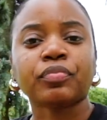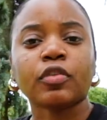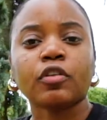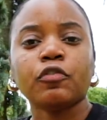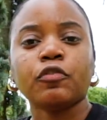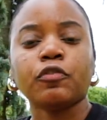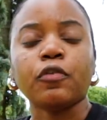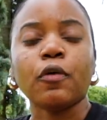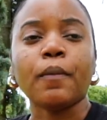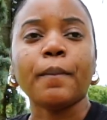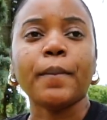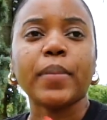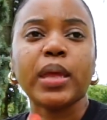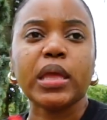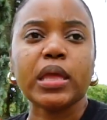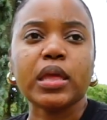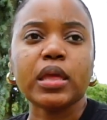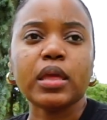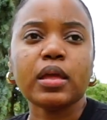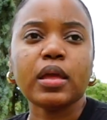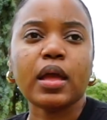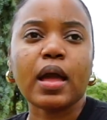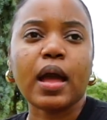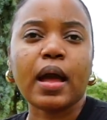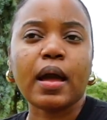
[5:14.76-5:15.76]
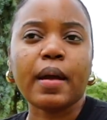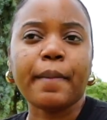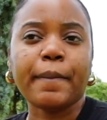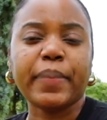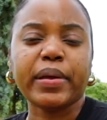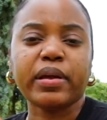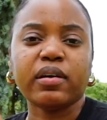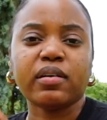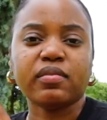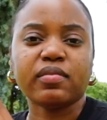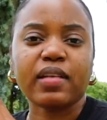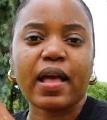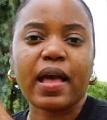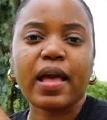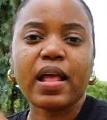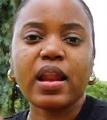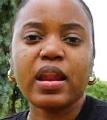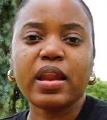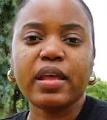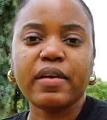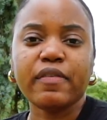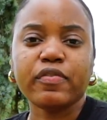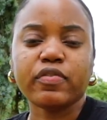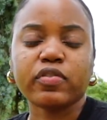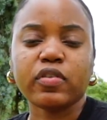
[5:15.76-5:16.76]
for me, because I
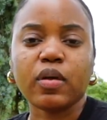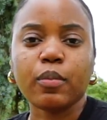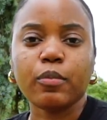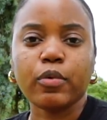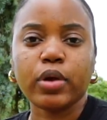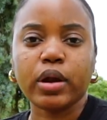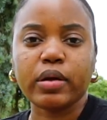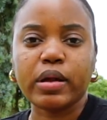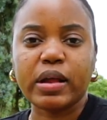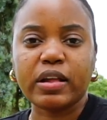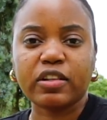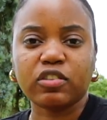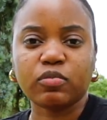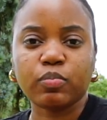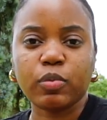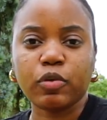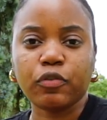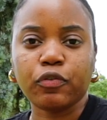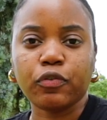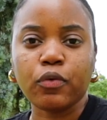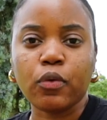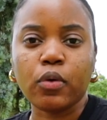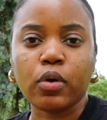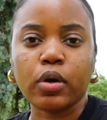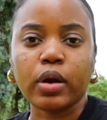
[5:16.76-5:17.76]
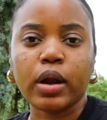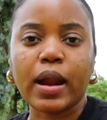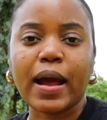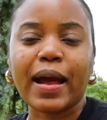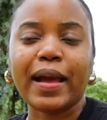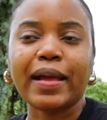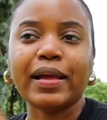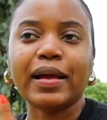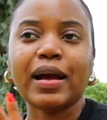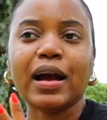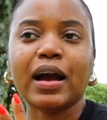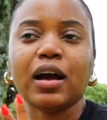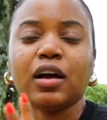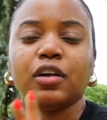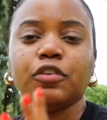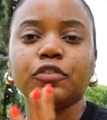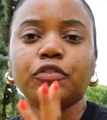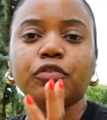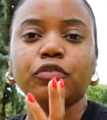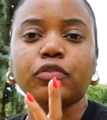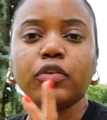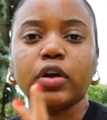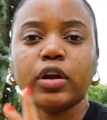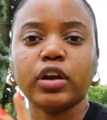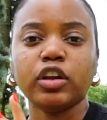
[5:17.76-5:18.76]
lived somewhere else before, I had
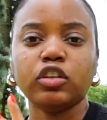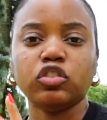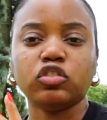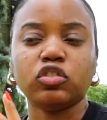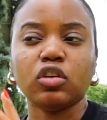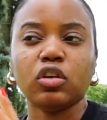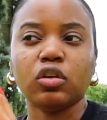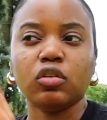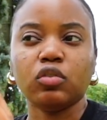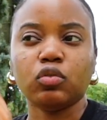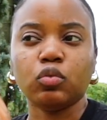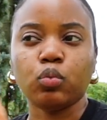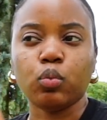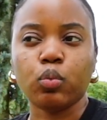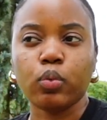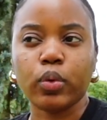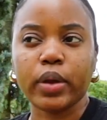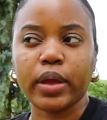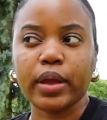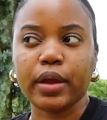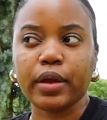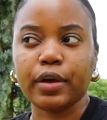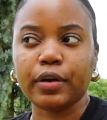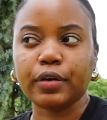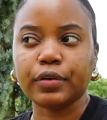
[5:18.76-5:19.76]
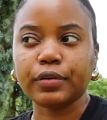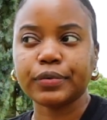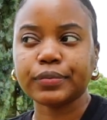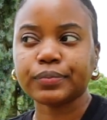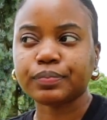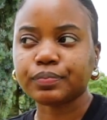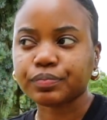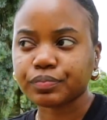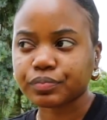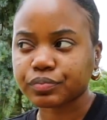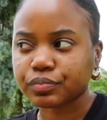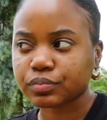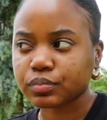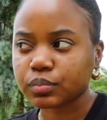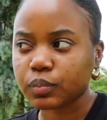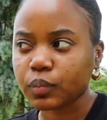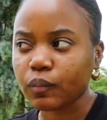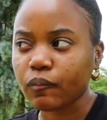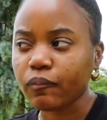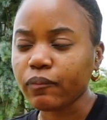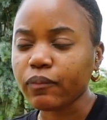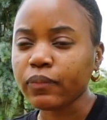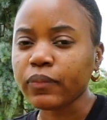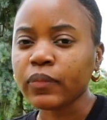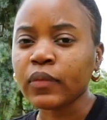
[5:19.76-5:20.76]
furnitures where
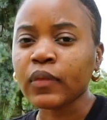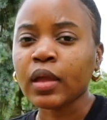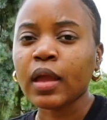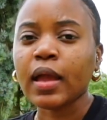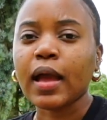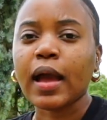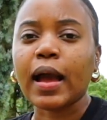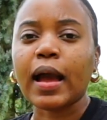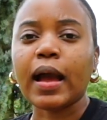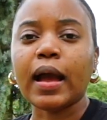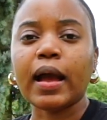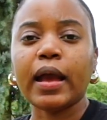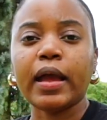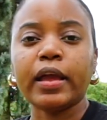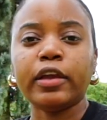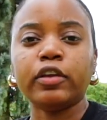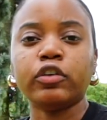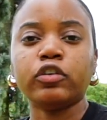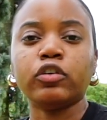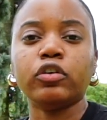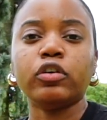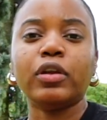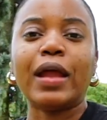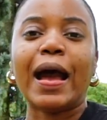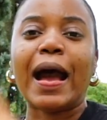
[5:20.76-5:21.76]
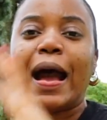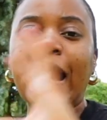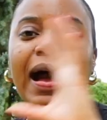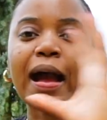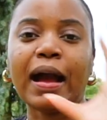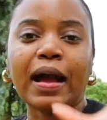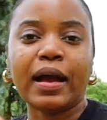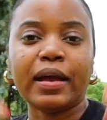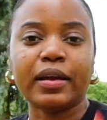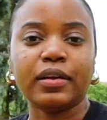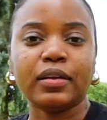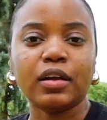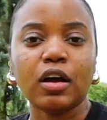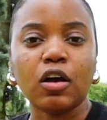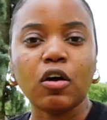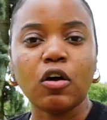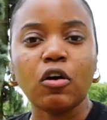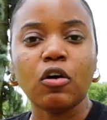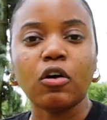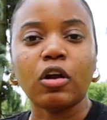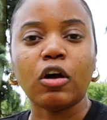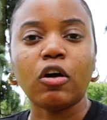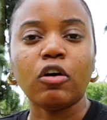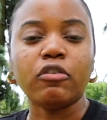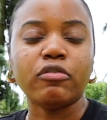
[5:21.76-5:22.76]
I could add
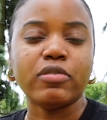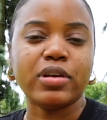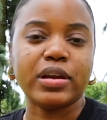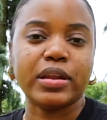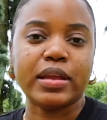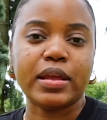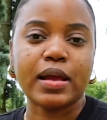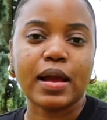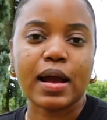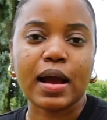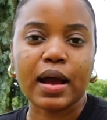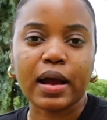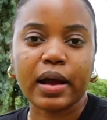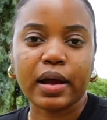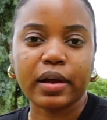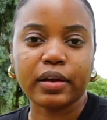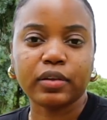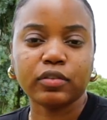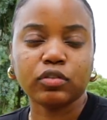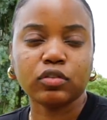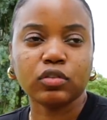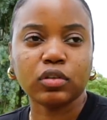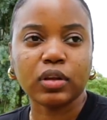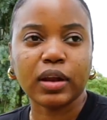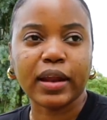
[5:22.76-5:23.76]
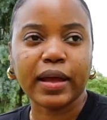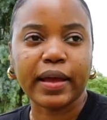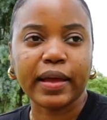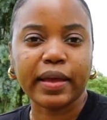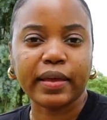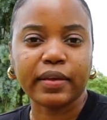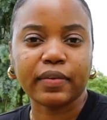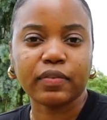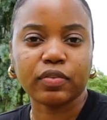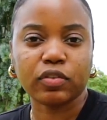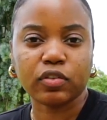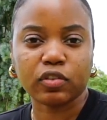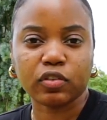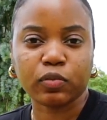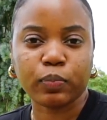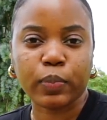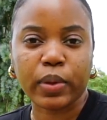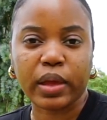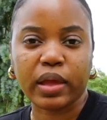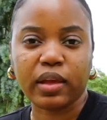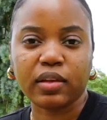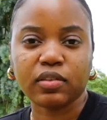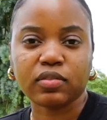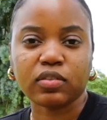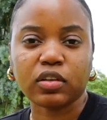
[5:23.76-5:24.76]
or already add to like the
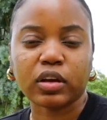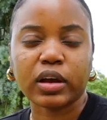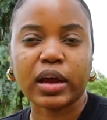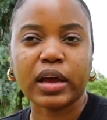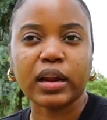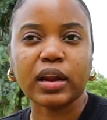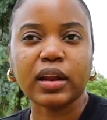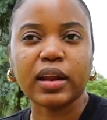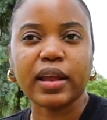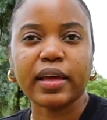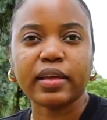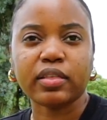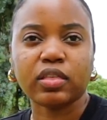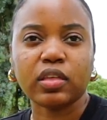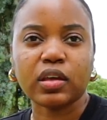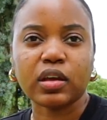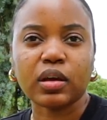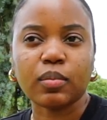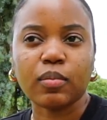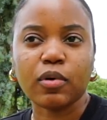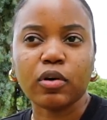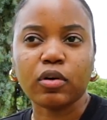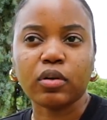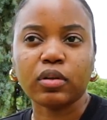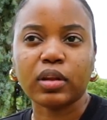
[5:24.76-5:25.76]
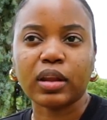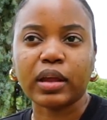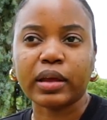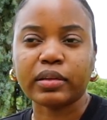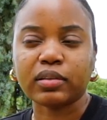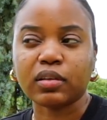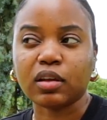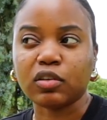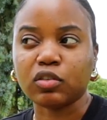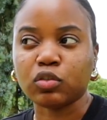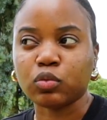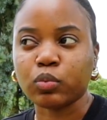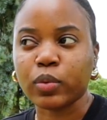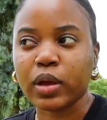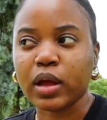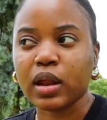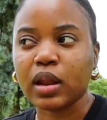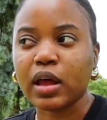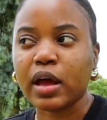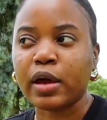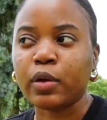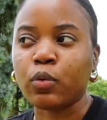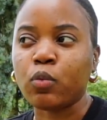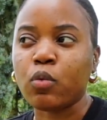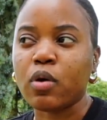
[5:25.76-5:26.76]
space. So kind of like think about that as well.
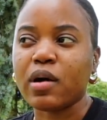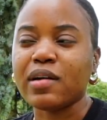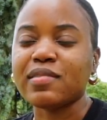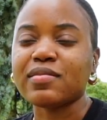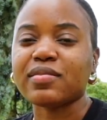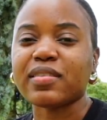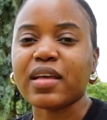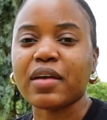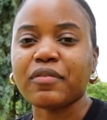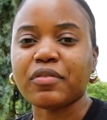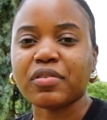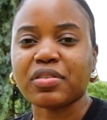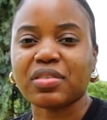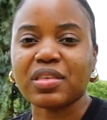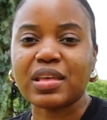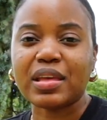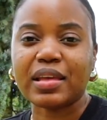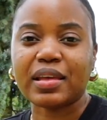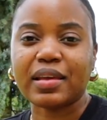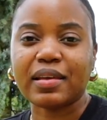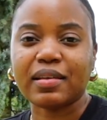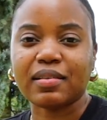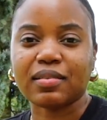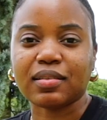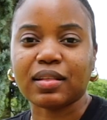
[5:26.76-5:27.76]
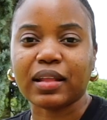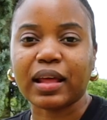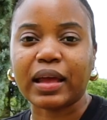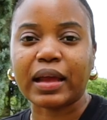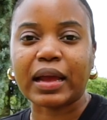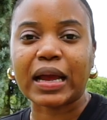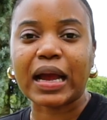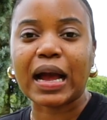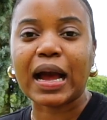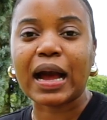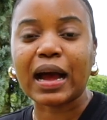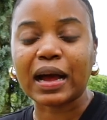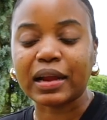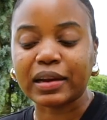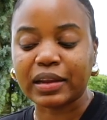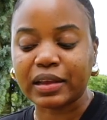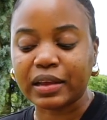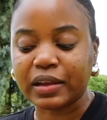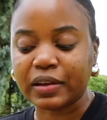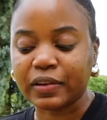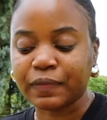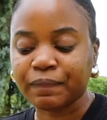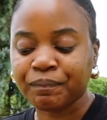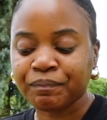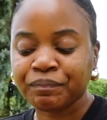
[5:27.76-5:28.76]
And once everything is like
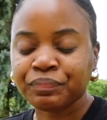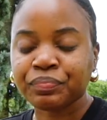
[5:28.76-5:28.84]
added,